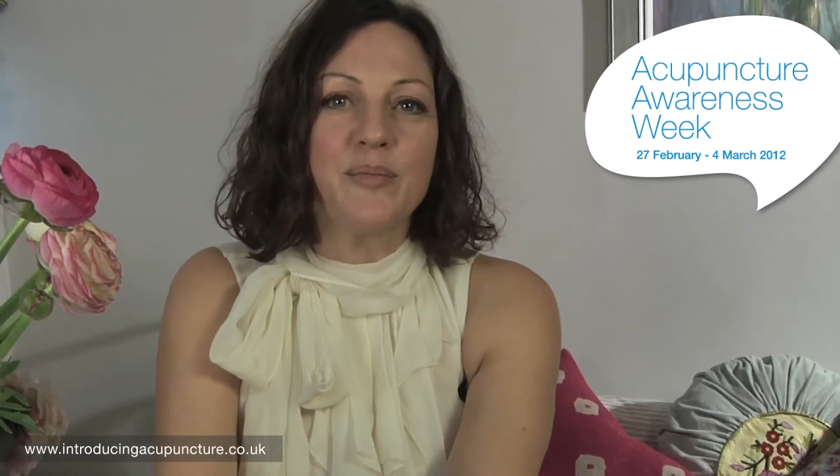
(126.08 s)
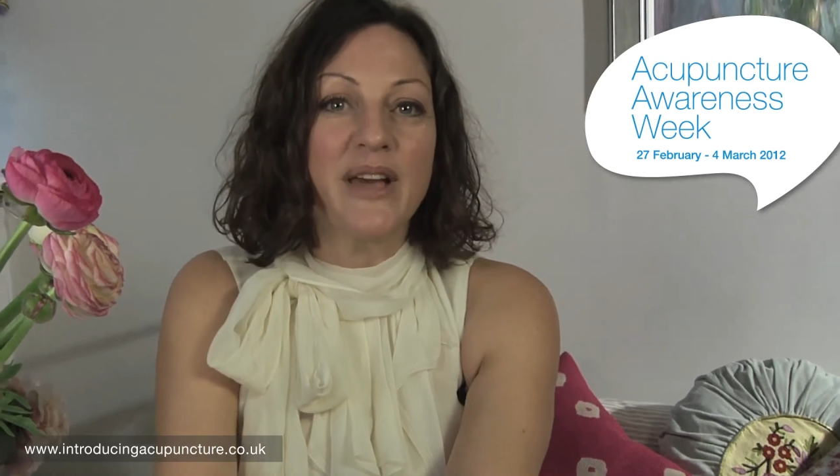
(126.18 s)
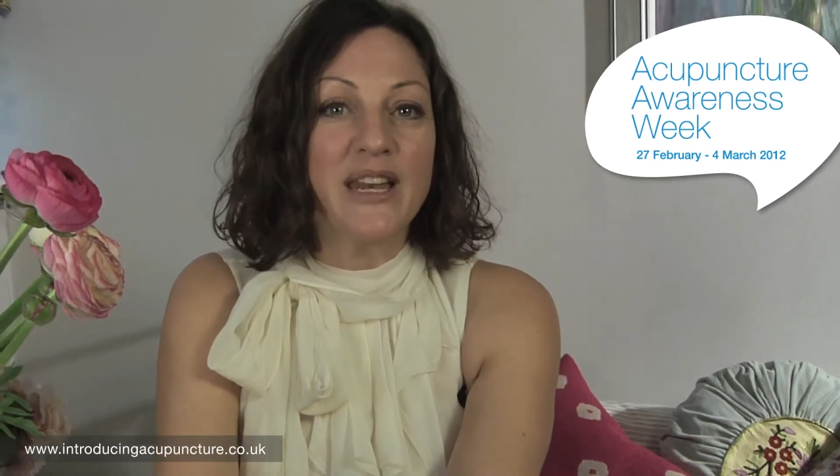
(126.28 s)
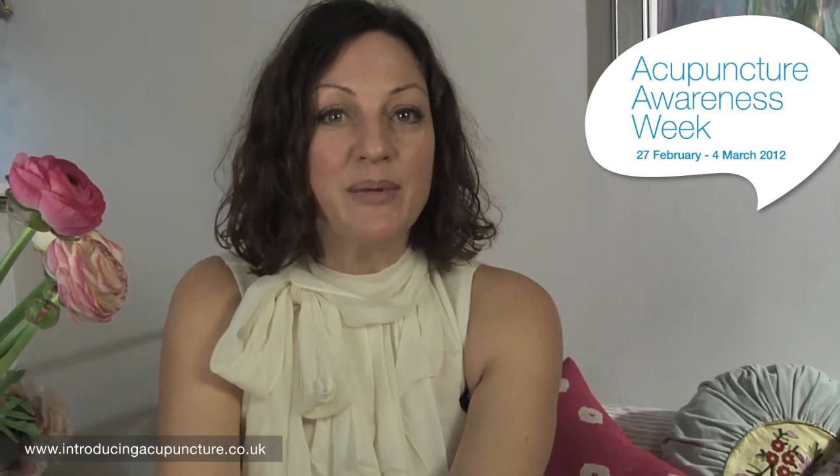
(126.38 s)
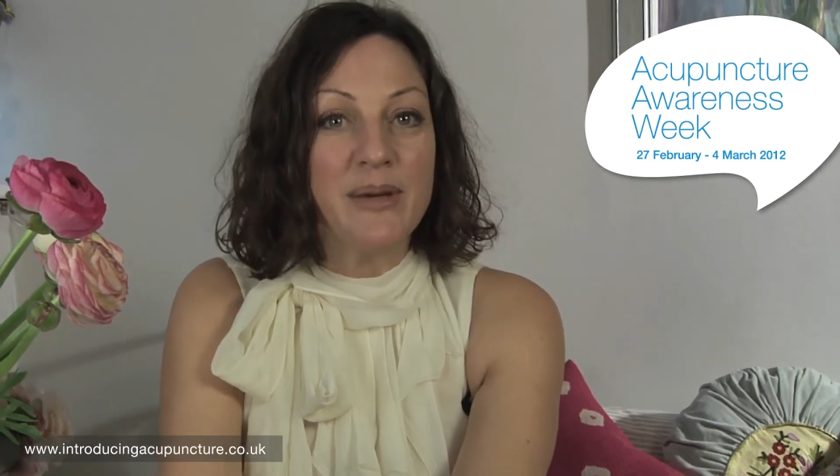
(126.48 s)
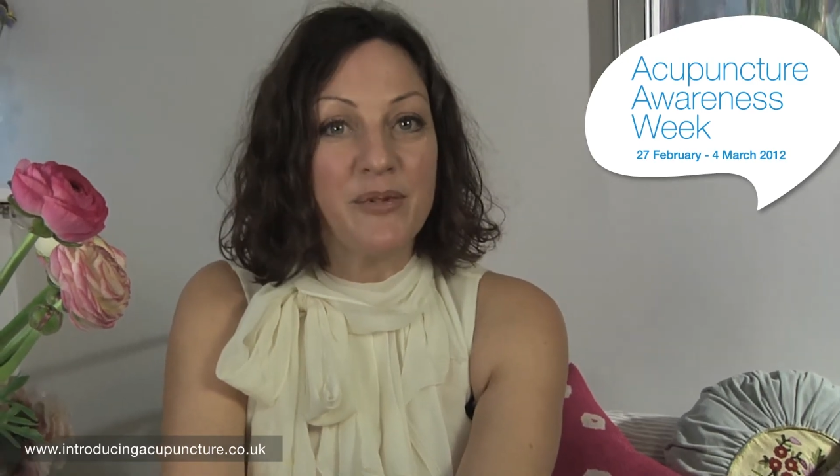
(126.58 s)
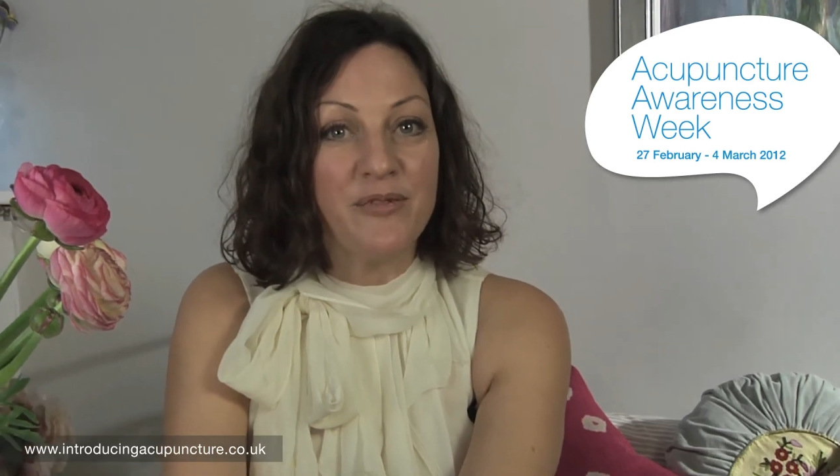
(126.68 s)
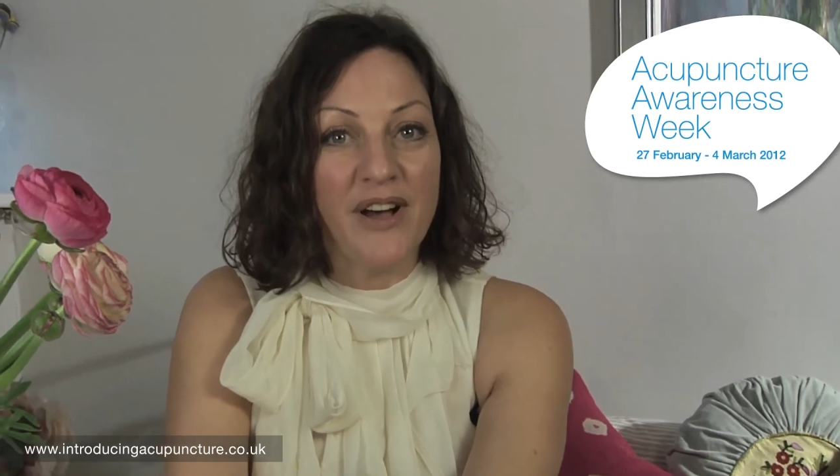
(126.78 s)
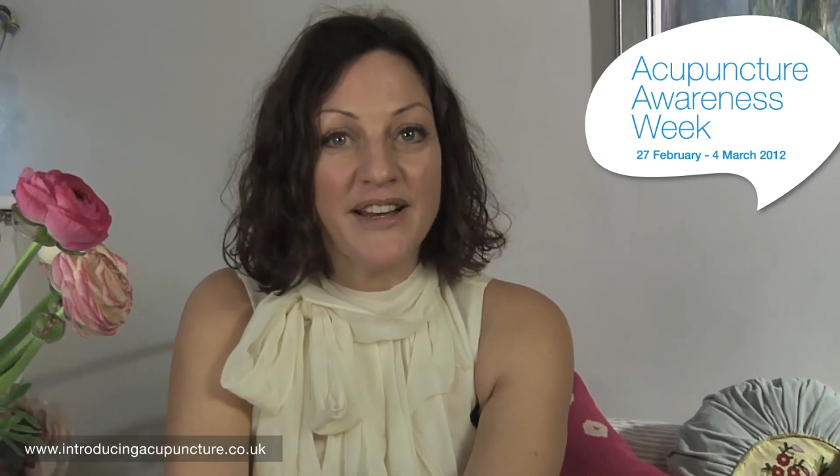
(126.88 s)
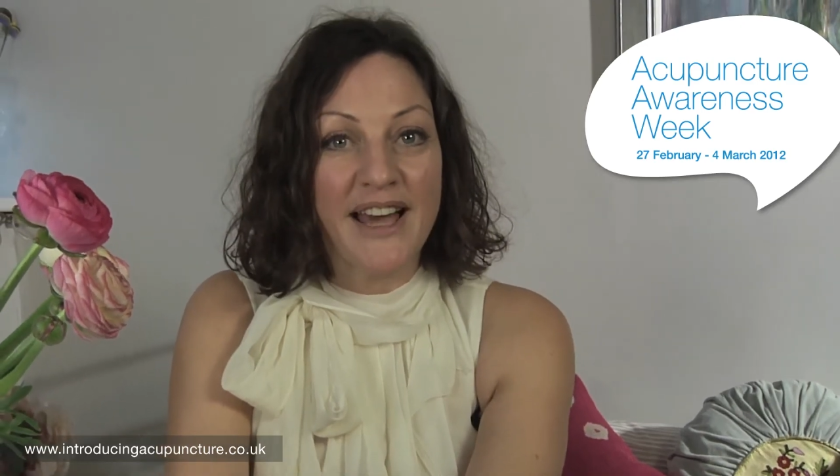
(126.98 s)
Many people
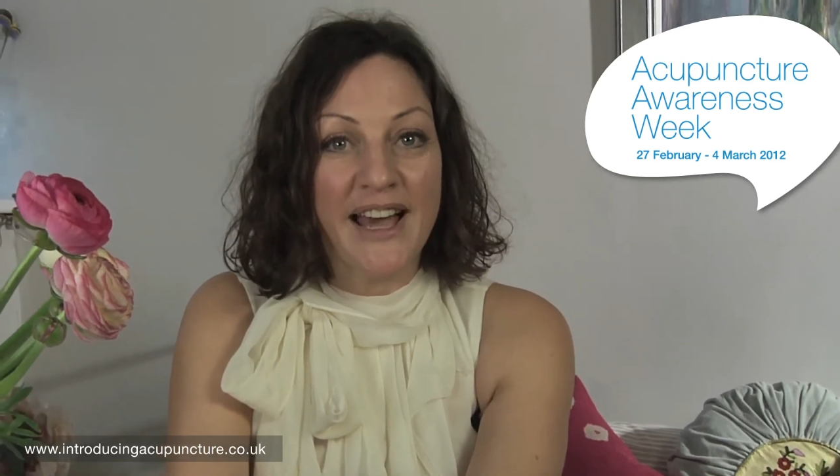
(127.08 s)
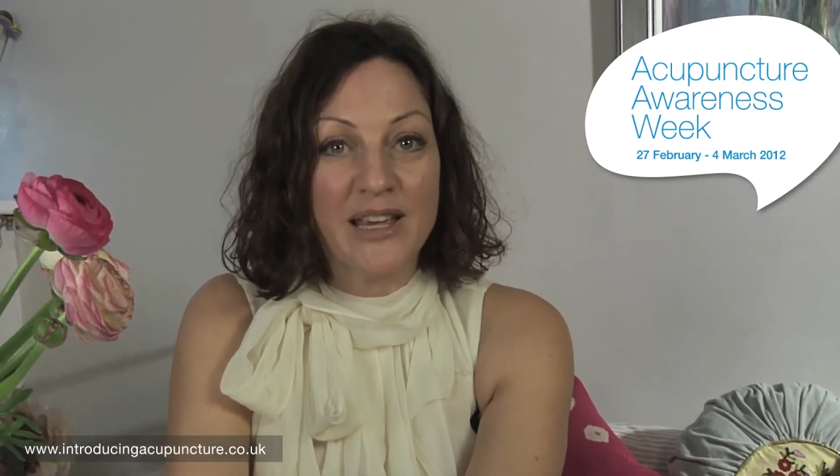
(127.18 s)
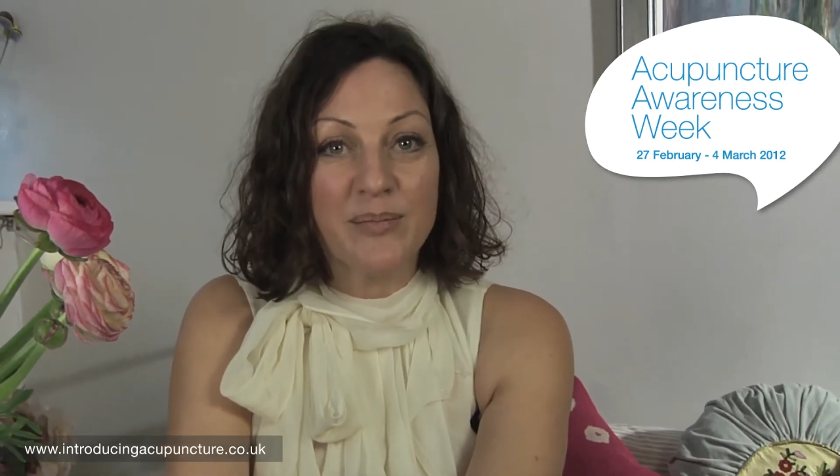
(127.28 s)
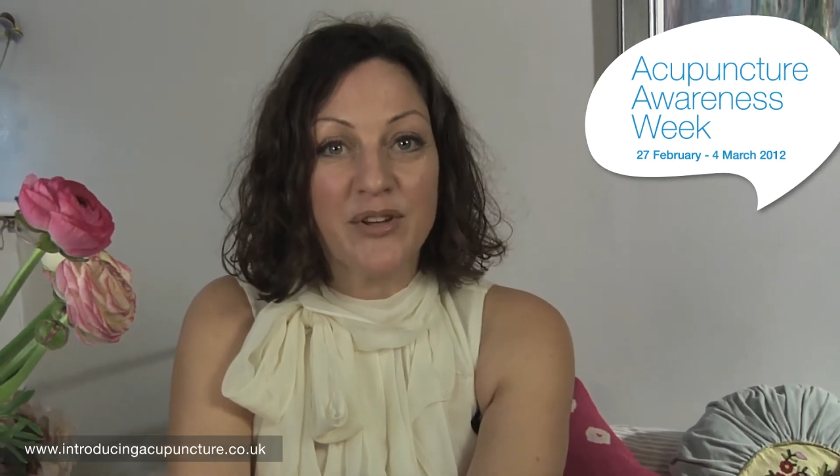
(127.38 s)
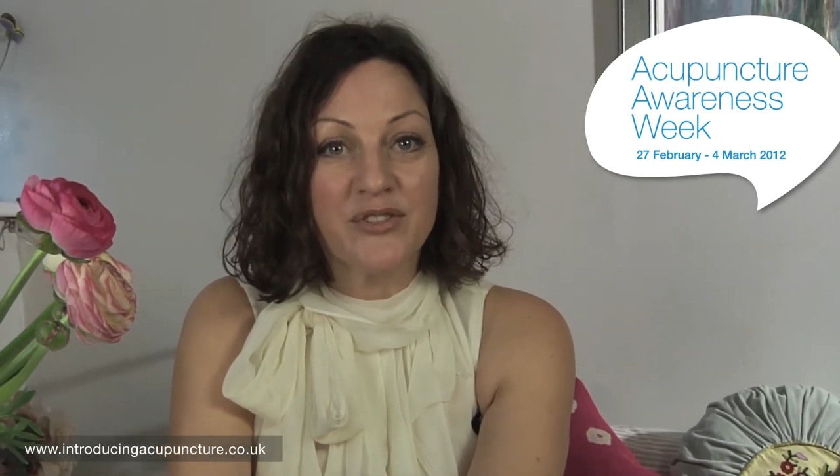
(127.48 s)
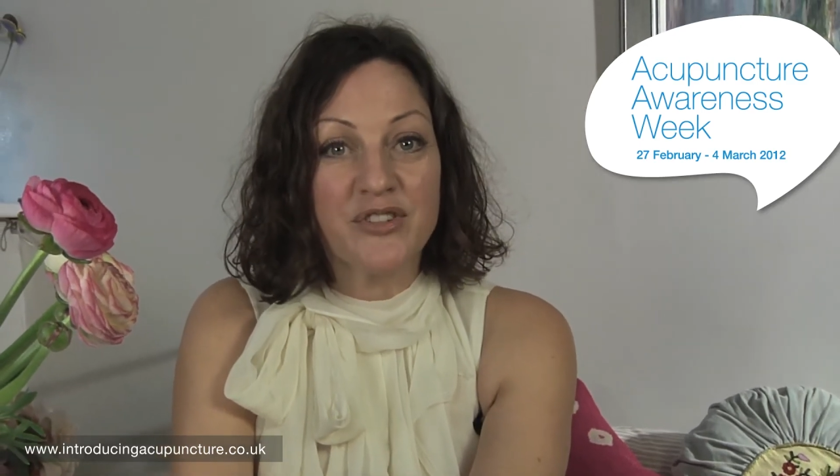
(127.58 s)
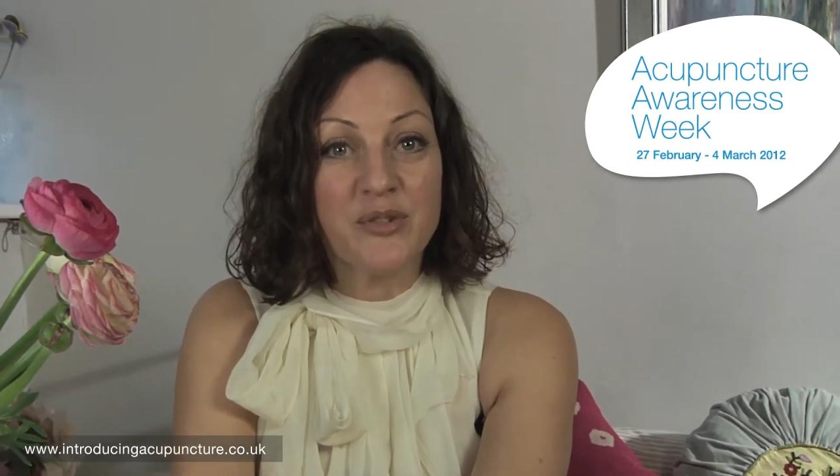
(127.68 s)
find acupuncture